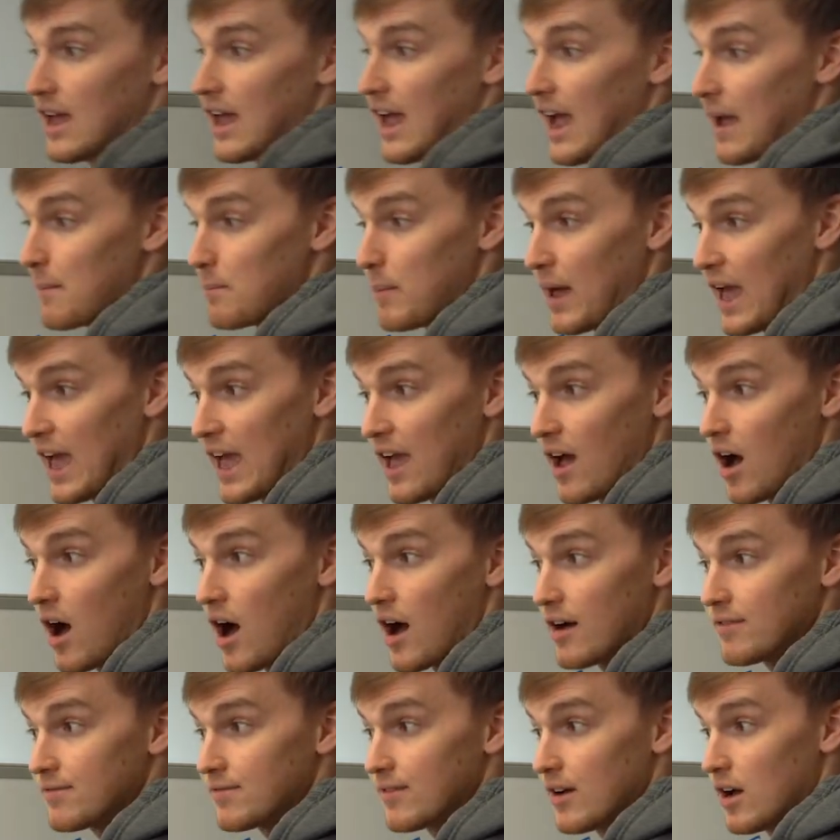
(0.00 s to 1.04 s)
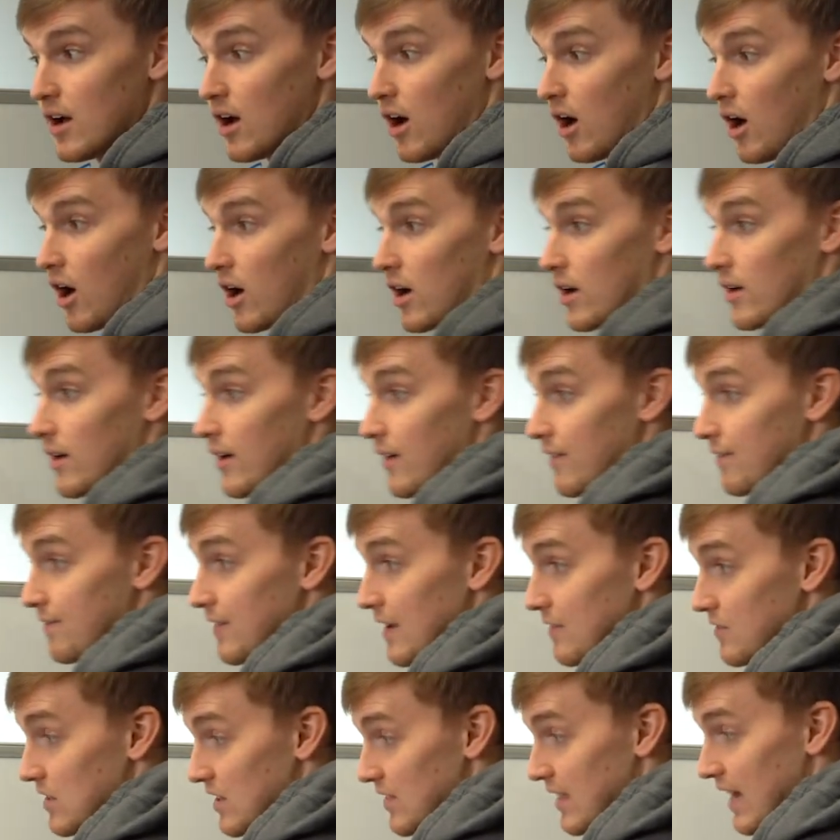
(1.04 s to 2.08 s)
and pay off our
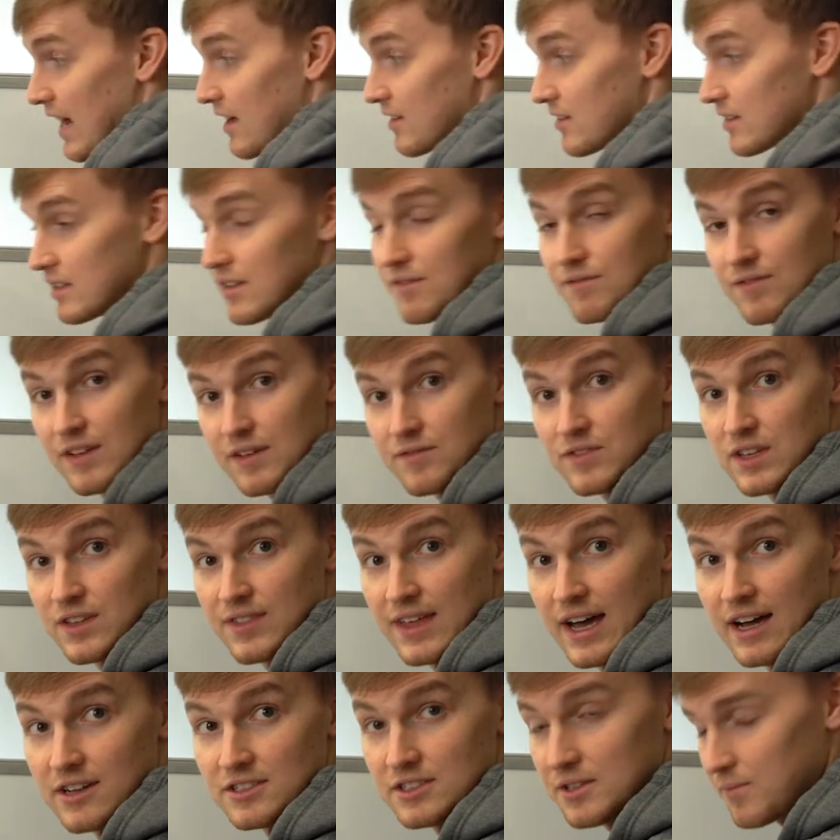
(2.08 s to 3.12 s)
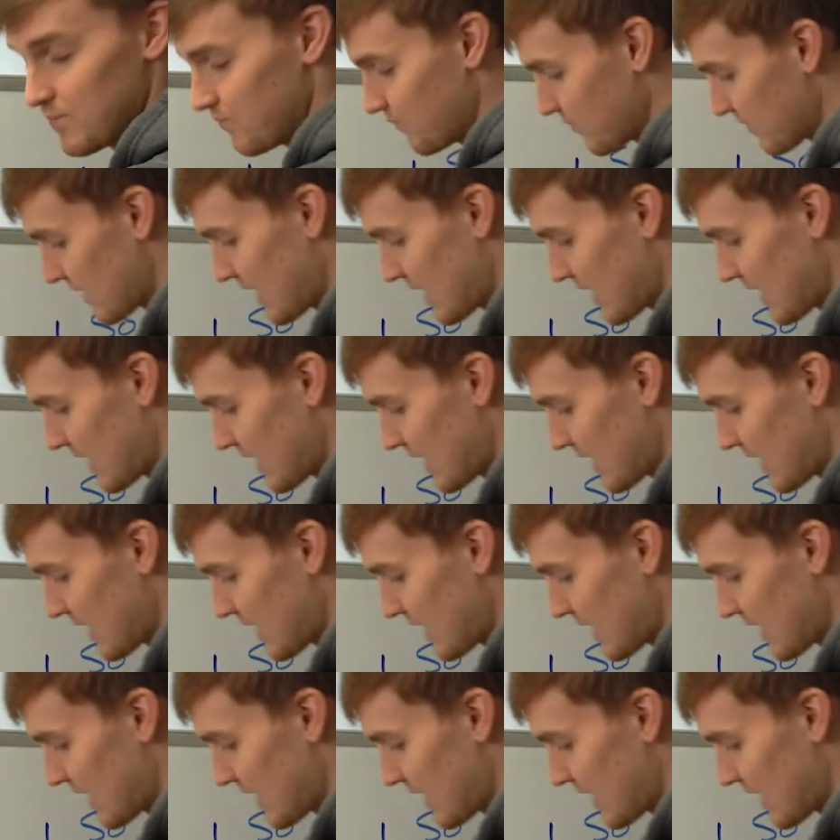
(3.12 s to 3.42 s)
$50,000 and $50,000,